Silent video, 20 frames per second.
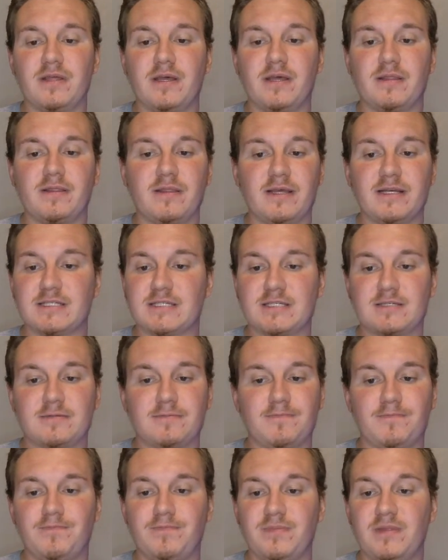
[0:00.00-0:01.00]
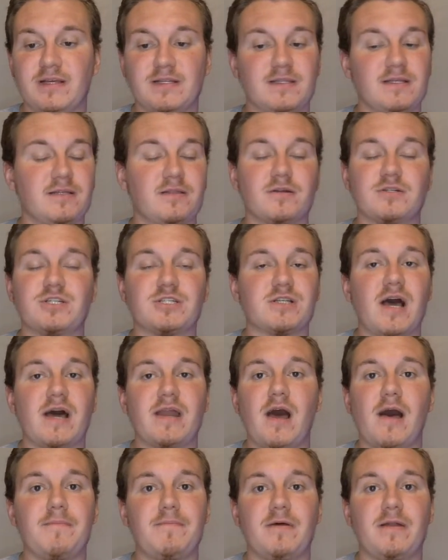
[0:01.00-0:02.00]
this. They're just
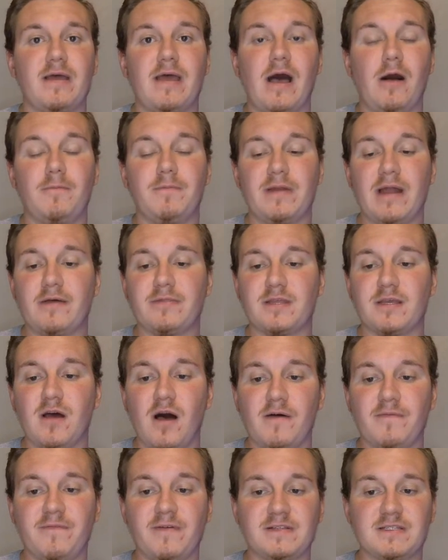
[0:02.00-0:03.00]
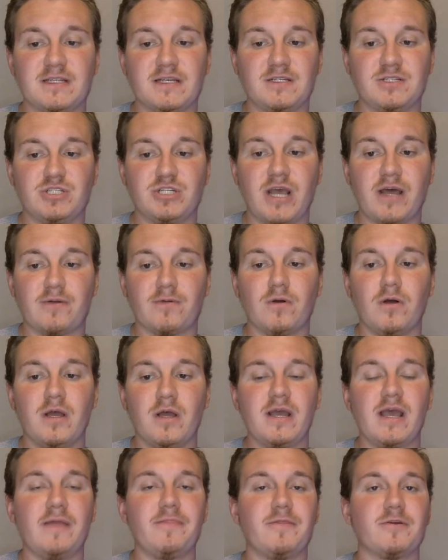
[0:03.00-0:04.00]
not helping out the offense in general.
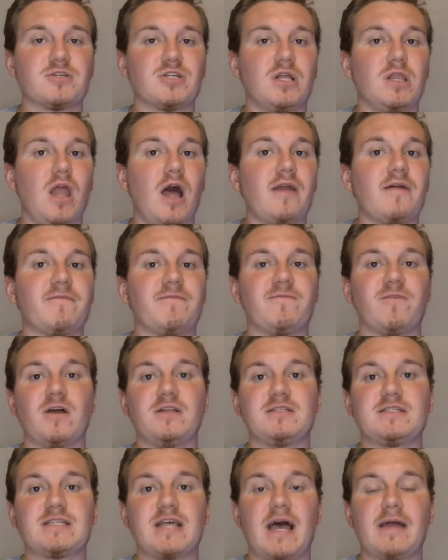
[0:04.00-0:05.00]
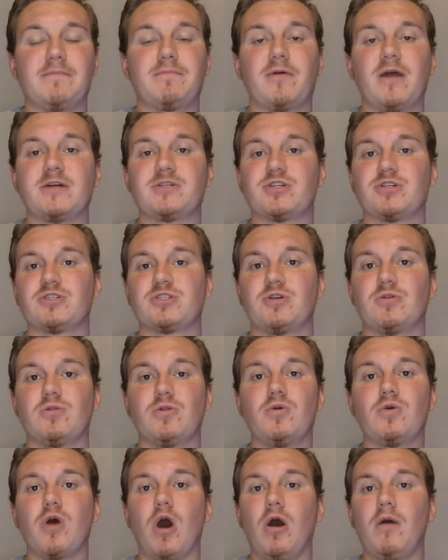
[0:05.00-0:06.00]
And there's a lot of front side pressure. So
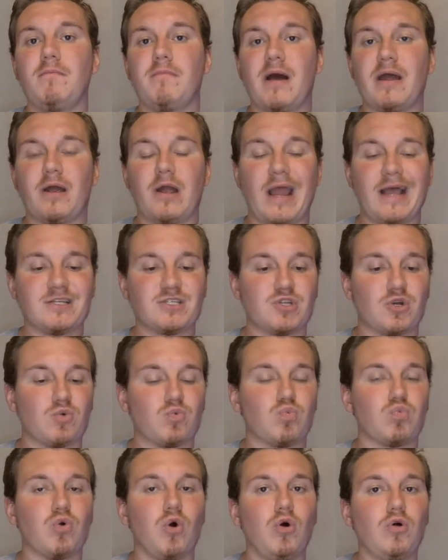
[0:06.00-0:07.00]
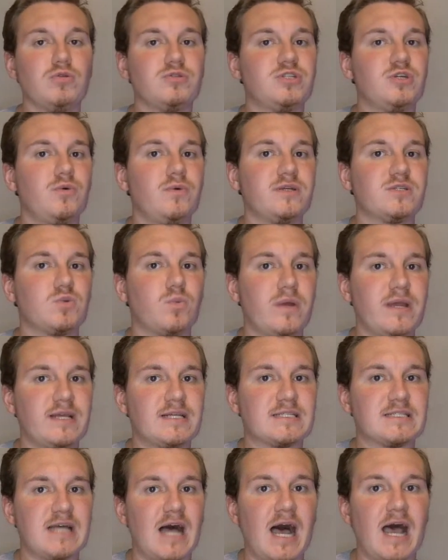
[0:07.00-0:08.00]
Luke Altmyer has to roll to his weak
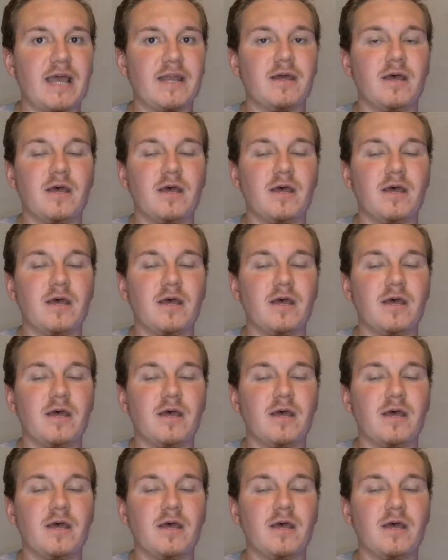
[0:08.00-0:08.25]
side,